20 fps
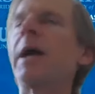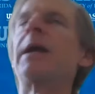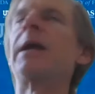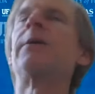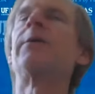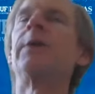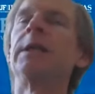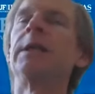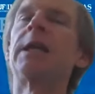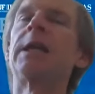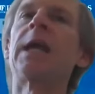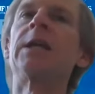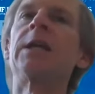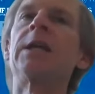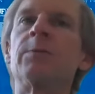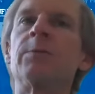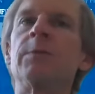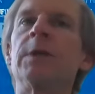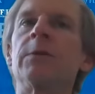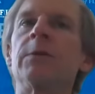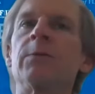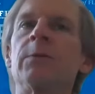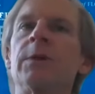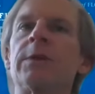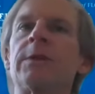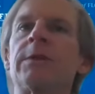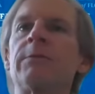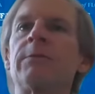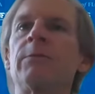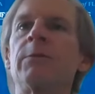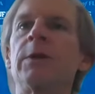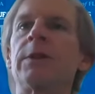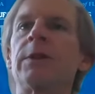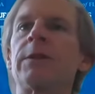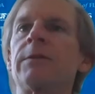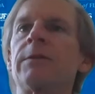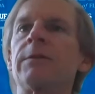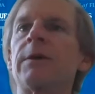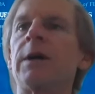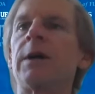better engagement
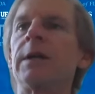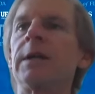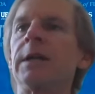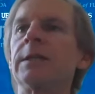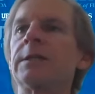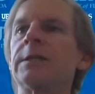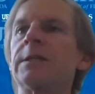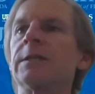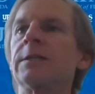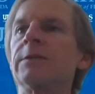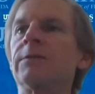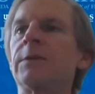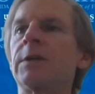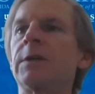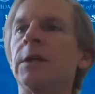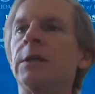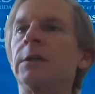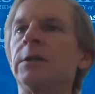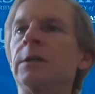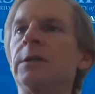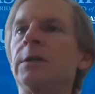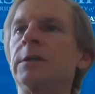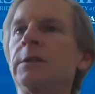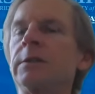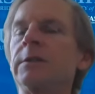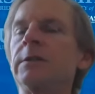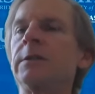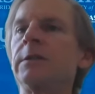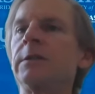with audiences of color?